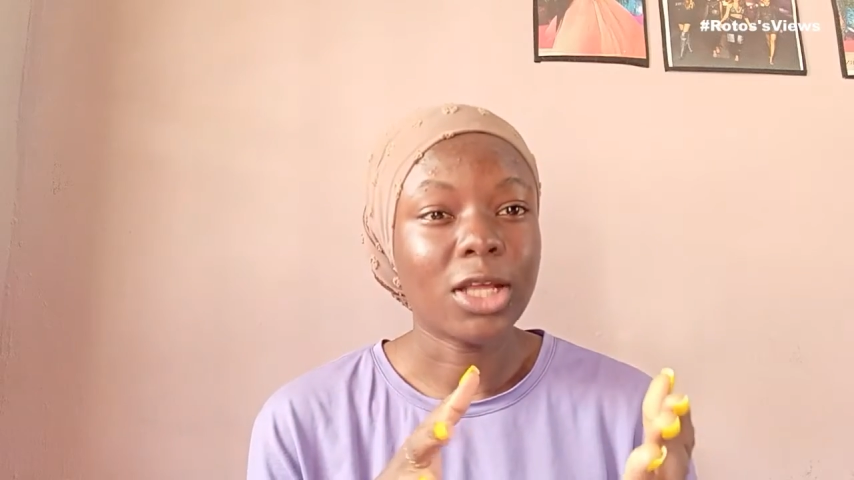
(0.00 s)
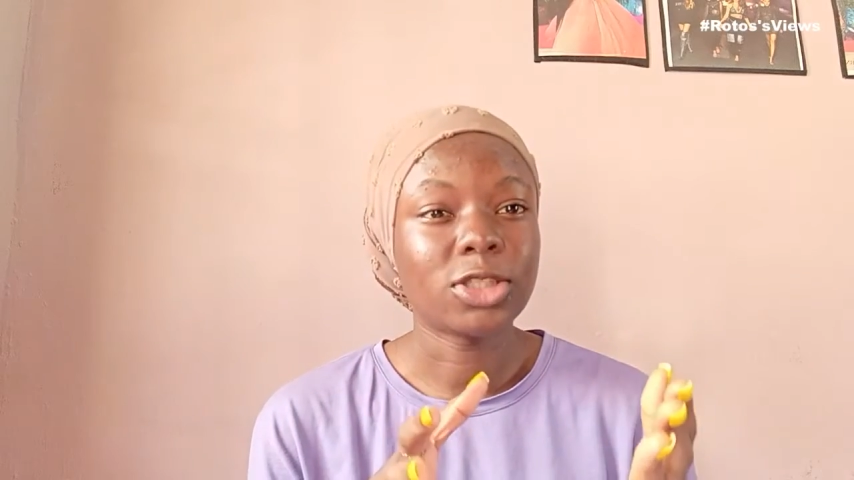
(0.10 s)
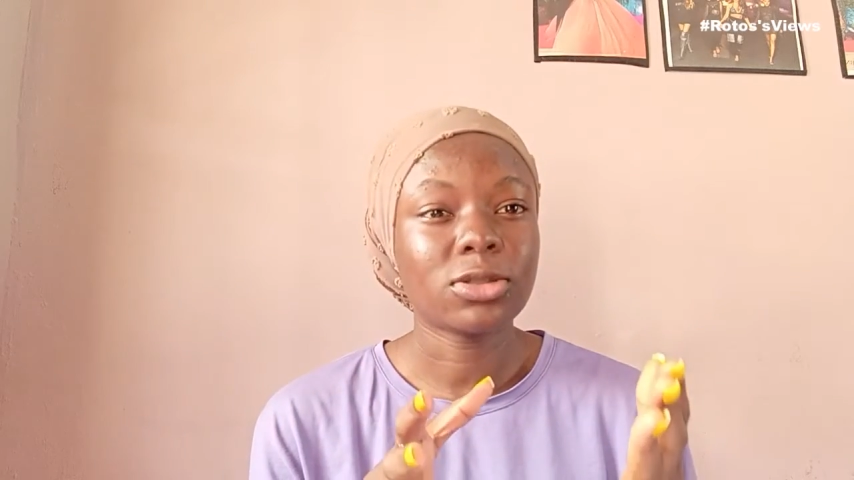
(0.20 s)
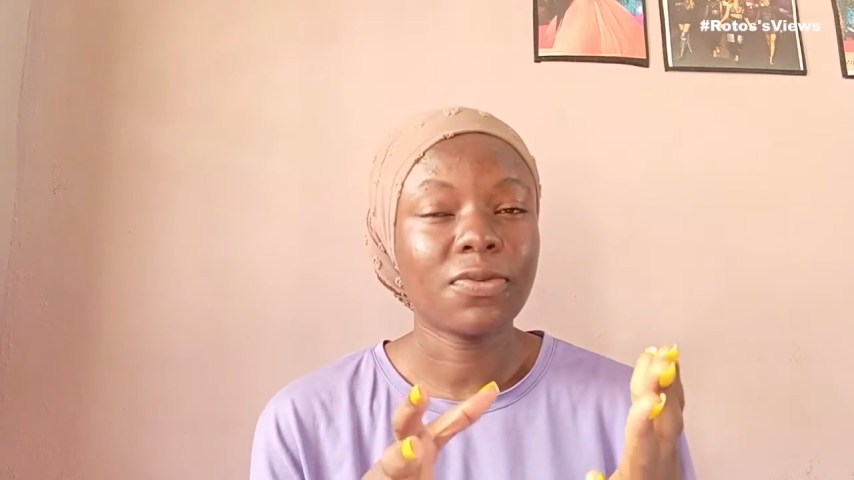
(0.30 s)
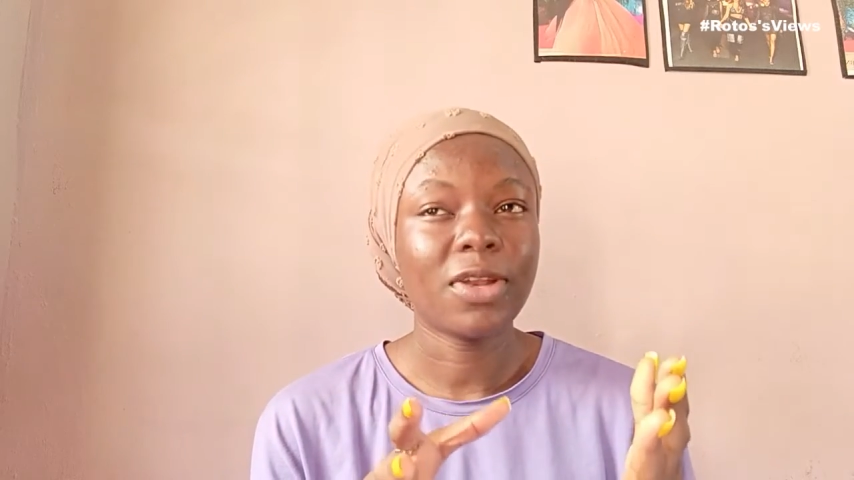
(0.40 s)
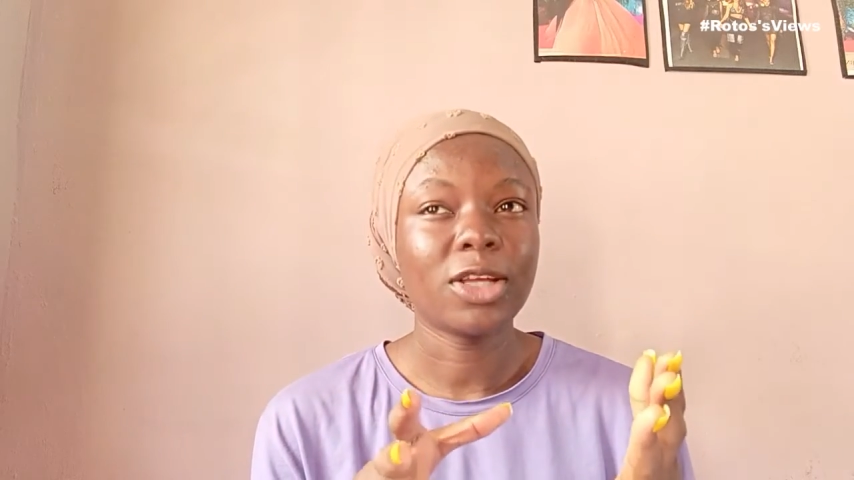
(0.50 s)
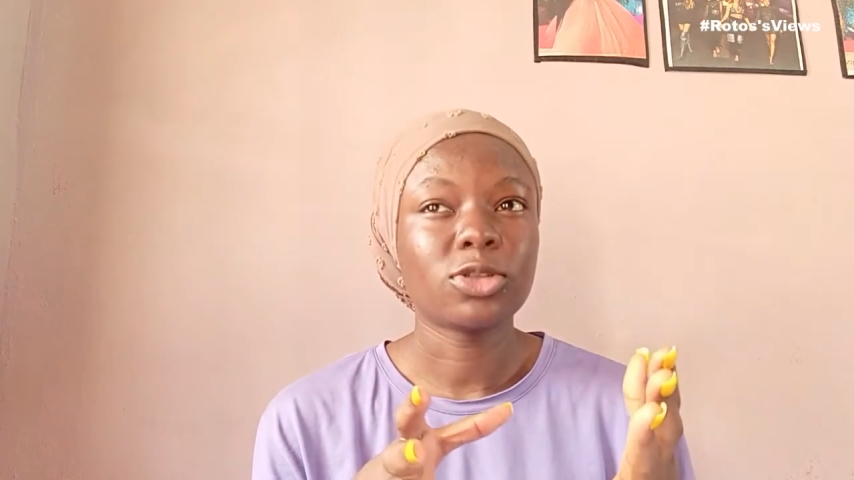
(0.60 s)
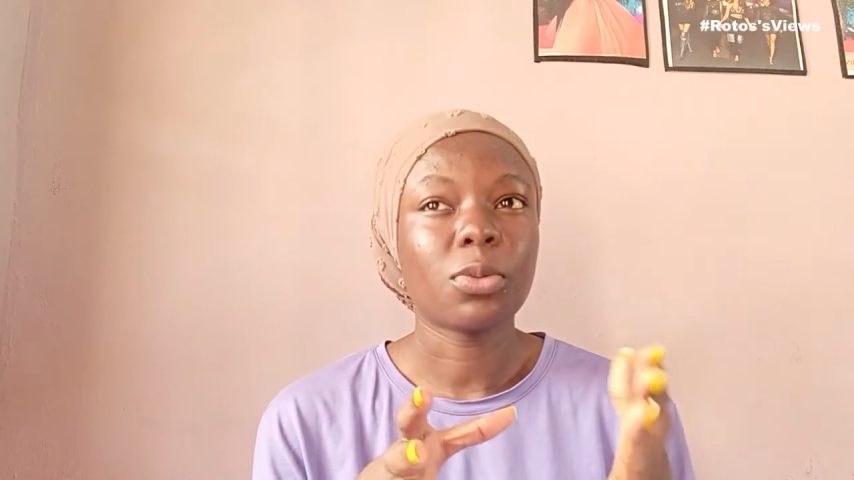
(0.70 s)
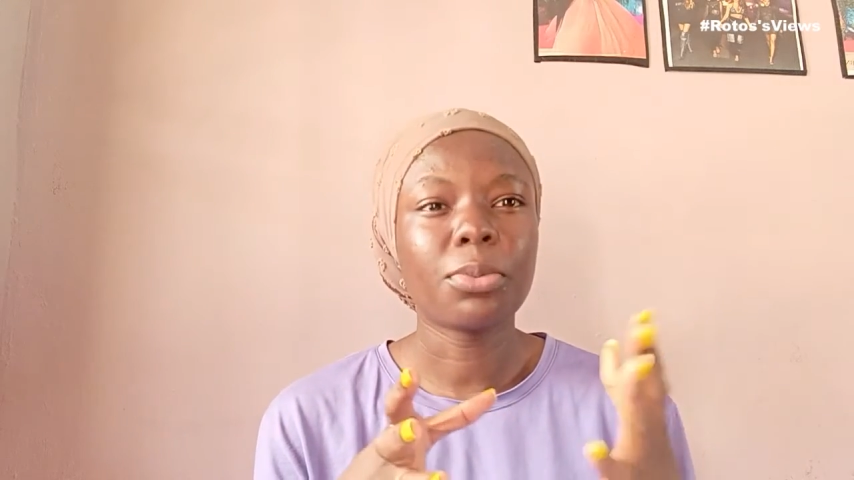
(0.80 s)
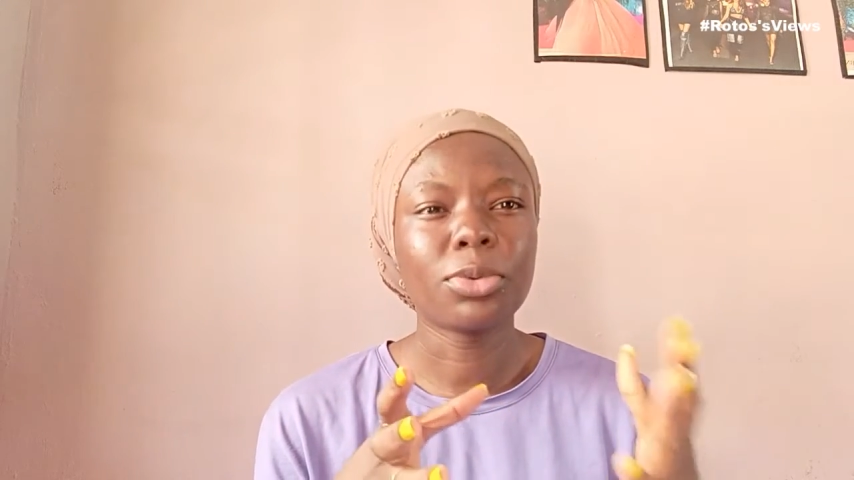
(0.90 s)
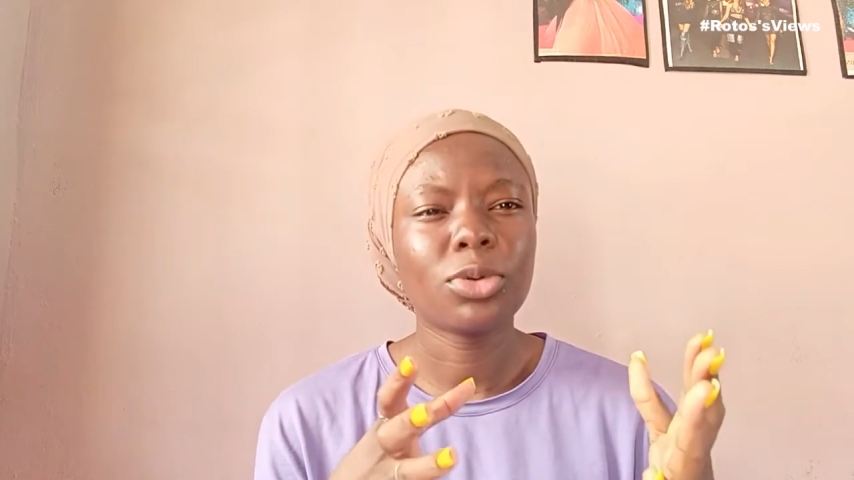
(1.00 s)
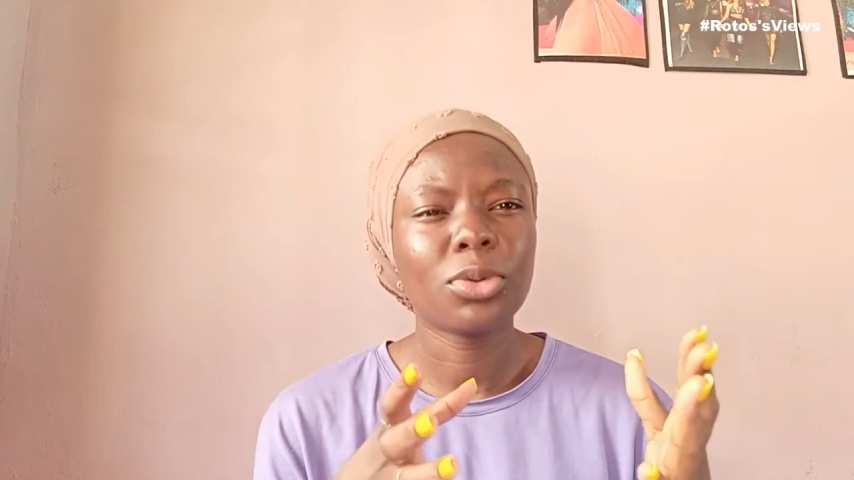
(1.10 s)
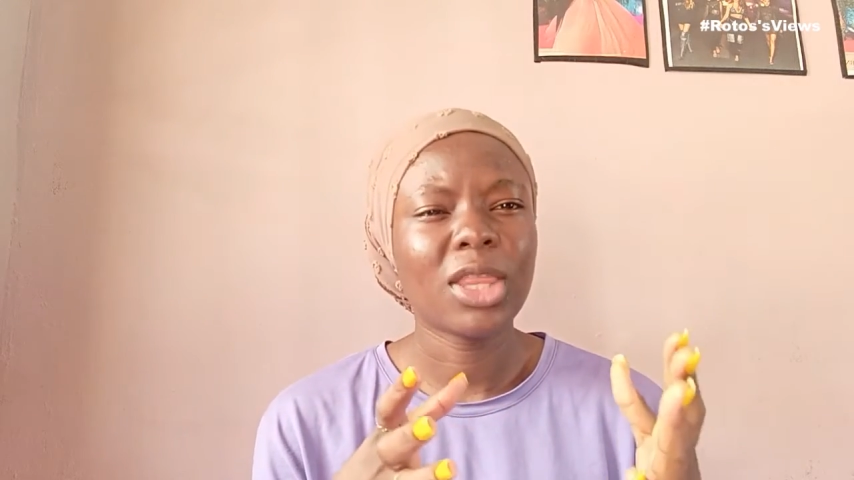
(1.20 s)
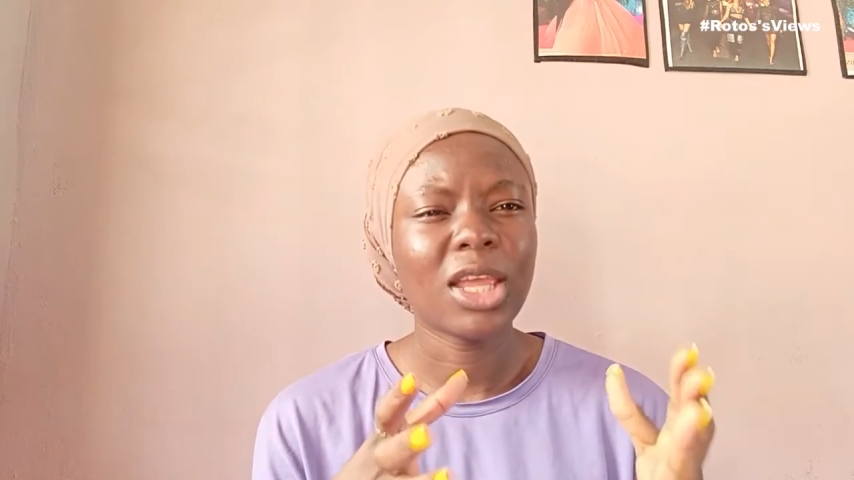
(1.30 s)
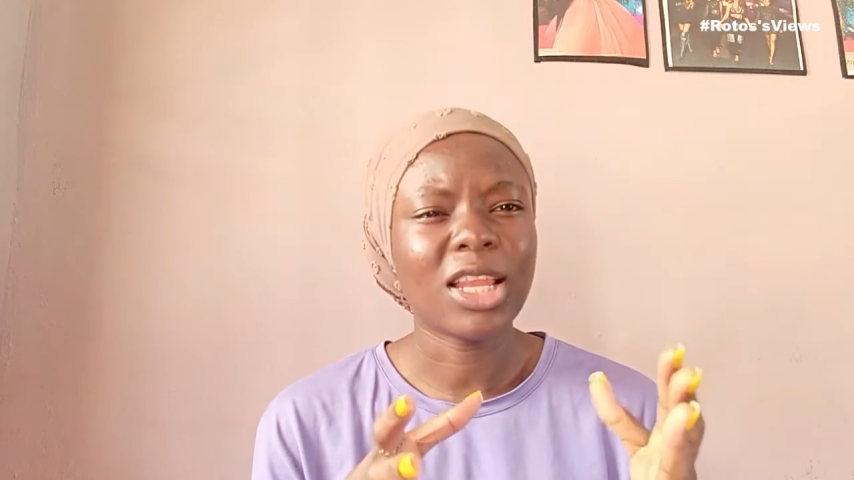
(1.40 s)
I just feel like some people
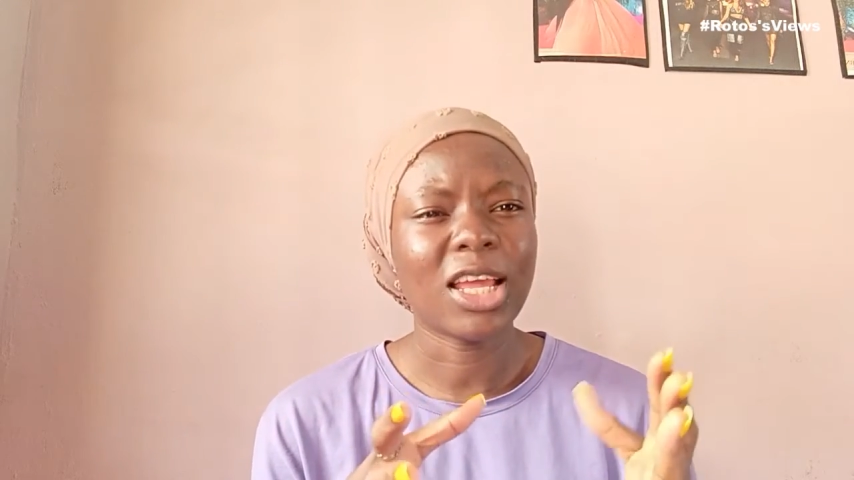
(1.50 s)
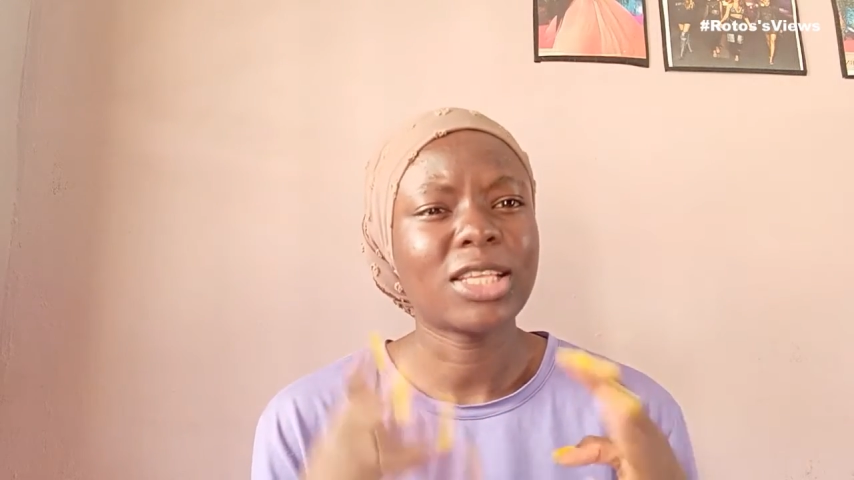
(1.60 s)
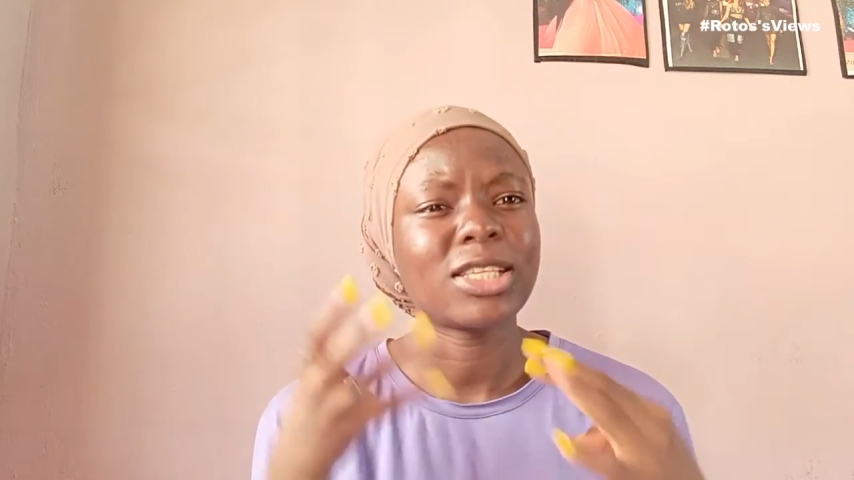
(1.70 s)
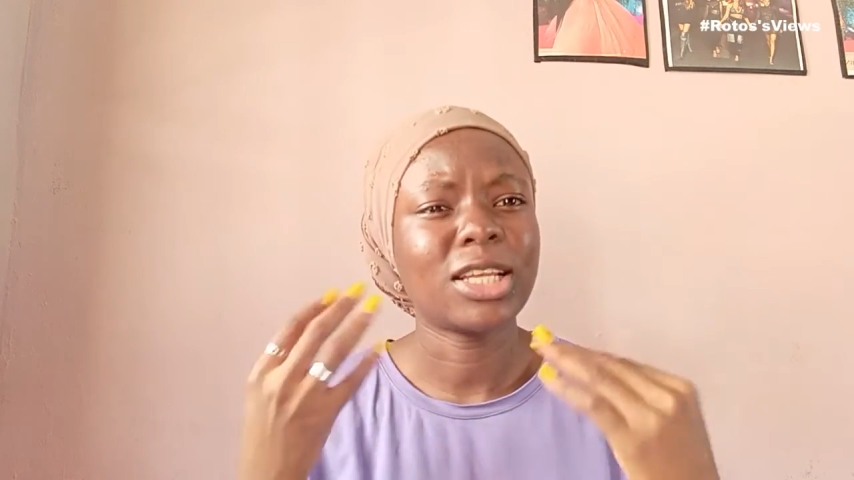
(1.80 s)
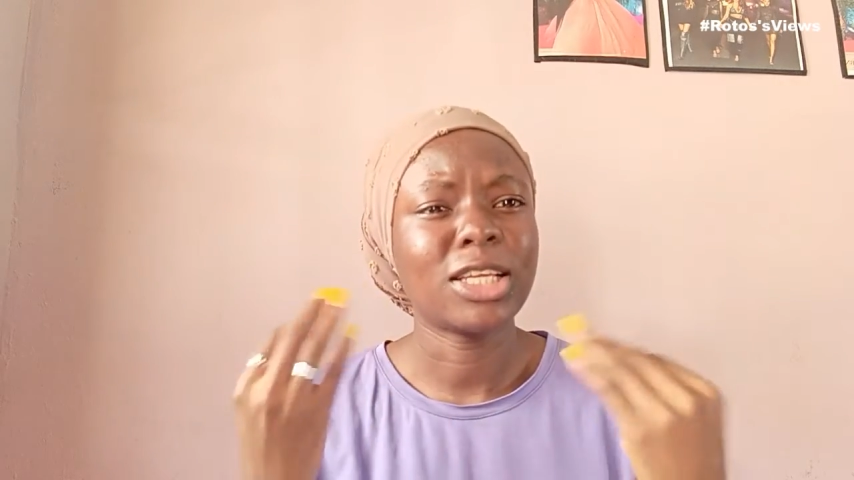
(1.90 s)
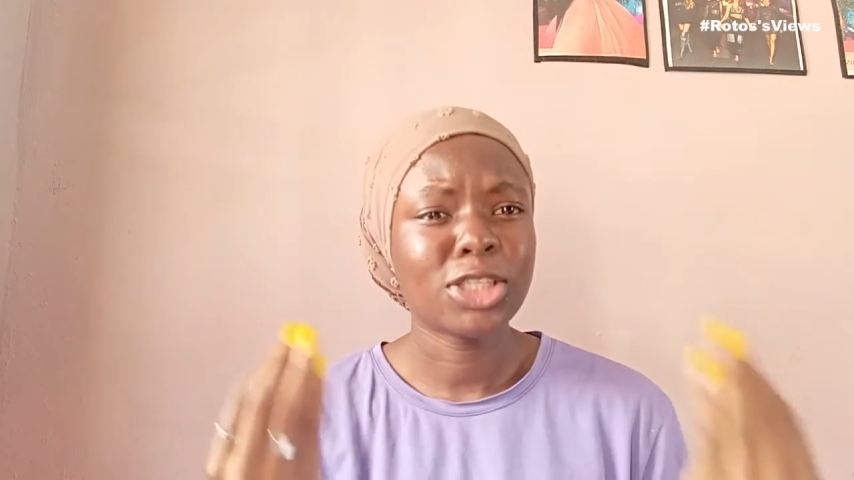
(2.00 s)
don't think like it's an